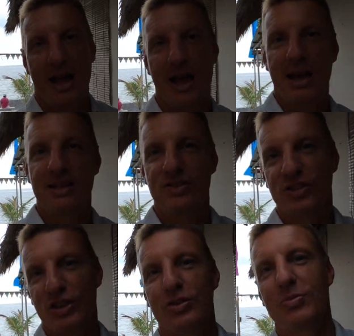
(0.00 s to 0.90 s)
and
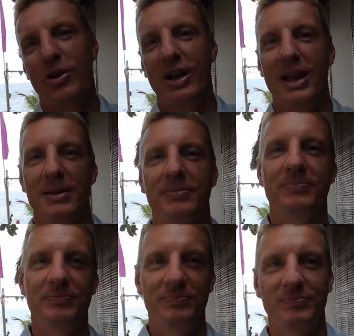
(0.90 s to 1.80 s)
see you tomorrow again.
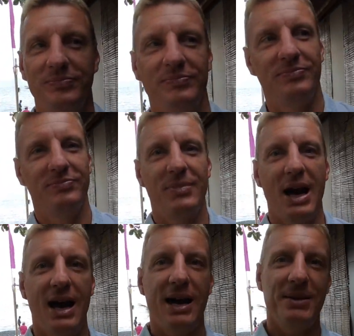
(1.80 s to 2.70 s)

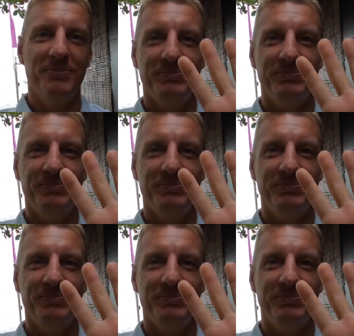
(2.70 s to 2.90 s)
Bye.